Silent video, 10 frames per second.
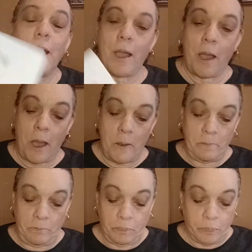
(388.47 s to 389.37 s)

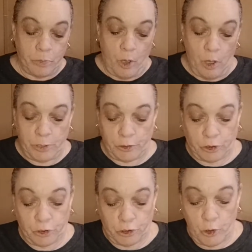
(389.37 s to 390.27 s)
Um, oh, this
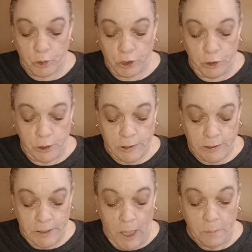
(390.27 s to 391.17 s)
is so cute. This
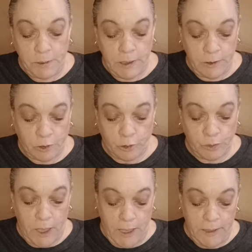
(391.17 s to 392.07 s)
is Happy Easter
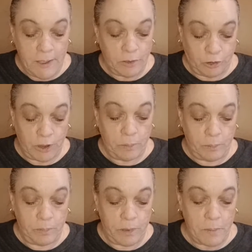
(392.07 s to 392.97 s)
Day, and she
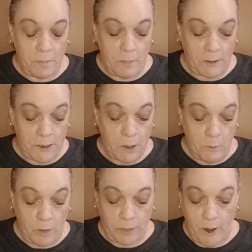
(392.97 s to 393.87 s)
and my name
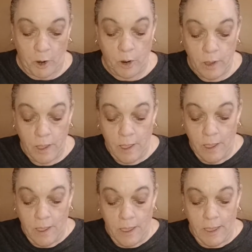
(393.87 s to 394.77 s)
on there.
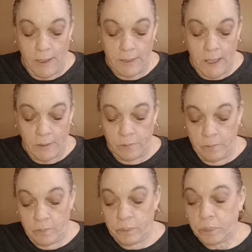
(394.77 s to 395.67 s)
And
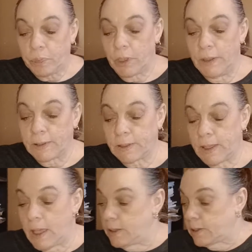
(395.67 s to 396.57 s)
then it
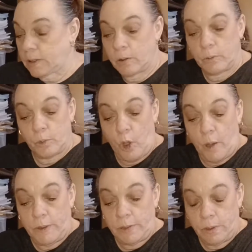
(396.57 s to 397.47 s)
says,
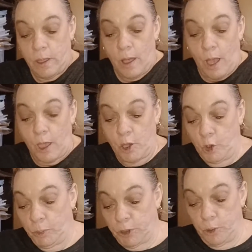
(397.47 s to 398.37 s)
Robin, I
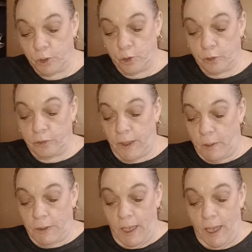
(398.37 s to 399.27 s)
hope you and your
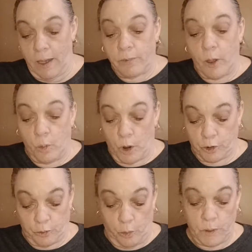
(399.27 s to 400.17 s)
family have a
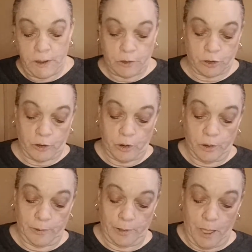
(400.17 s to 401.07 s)
wonderful Easter.
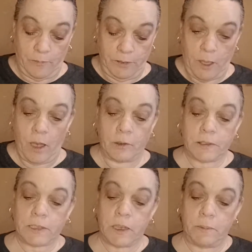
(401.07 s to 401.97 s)
Love and
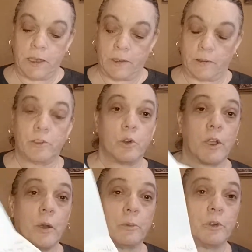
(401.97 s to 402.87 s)
hugs, Kimmie. Look
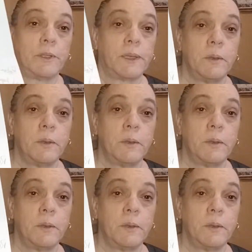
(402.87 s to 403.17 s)
how pretty.